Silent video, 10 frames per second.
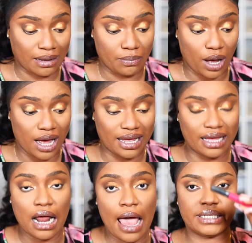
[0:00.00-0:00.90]
I bought
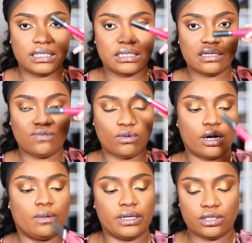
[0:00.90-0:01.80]
it. But it's a
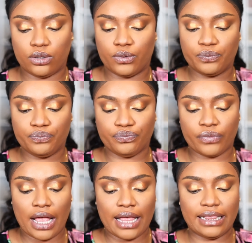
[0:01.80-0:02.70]
Sephora one, so
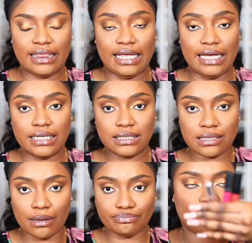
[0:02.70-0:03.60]
these
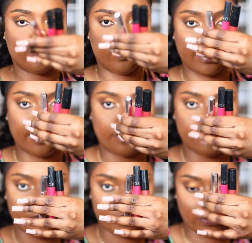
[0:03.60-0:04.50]
are what I'm
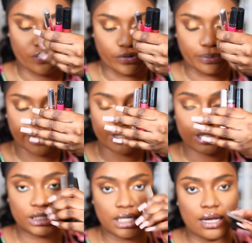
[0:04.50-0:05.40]
using for
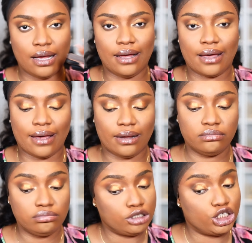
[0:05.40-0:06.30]
blush. Again,
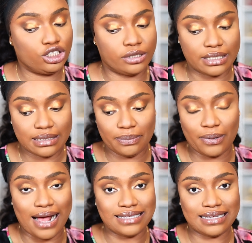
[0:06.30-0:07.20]
trust the
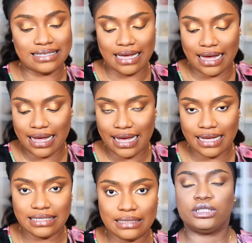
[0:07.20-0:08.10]
process, guys.